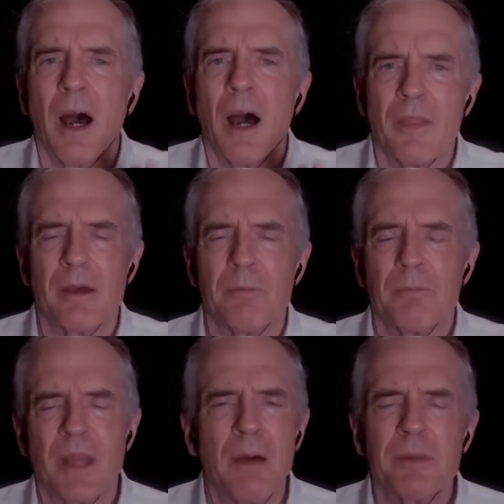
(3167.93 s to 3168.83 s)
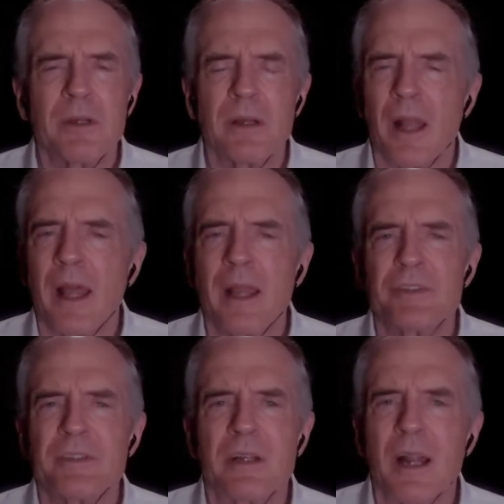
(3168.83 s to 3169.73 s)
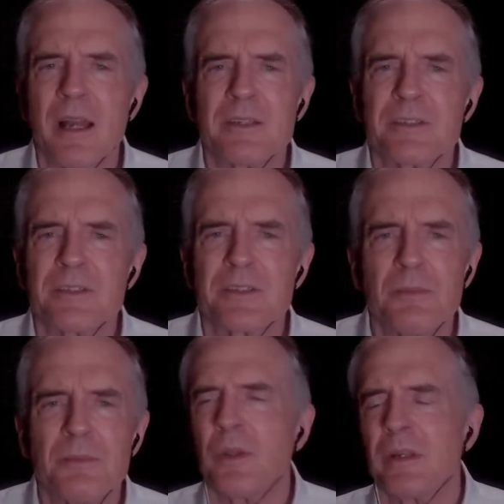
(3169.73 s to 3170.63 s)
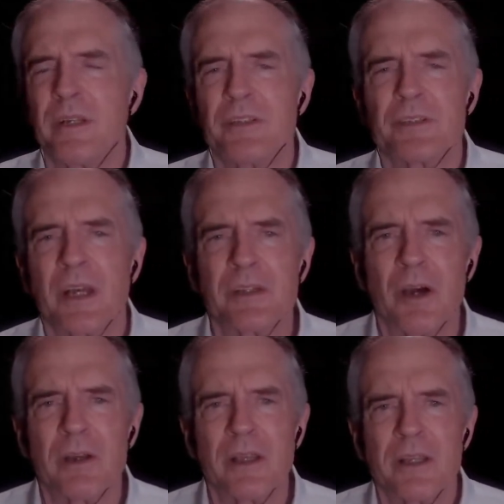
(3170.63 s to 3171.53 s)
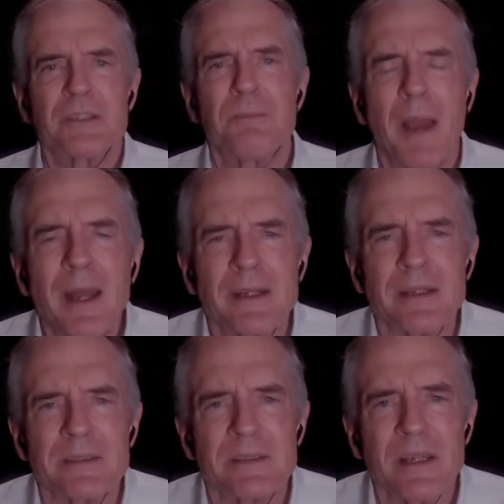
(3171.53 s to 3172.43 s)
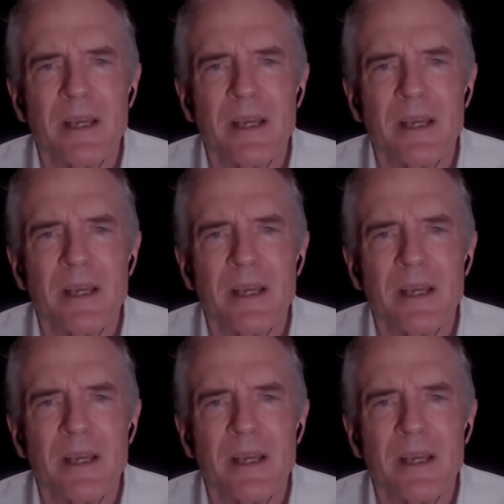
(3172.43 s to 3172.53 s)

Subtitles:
the dominant language in the classroom, when the teacher's not talking, is Spanish.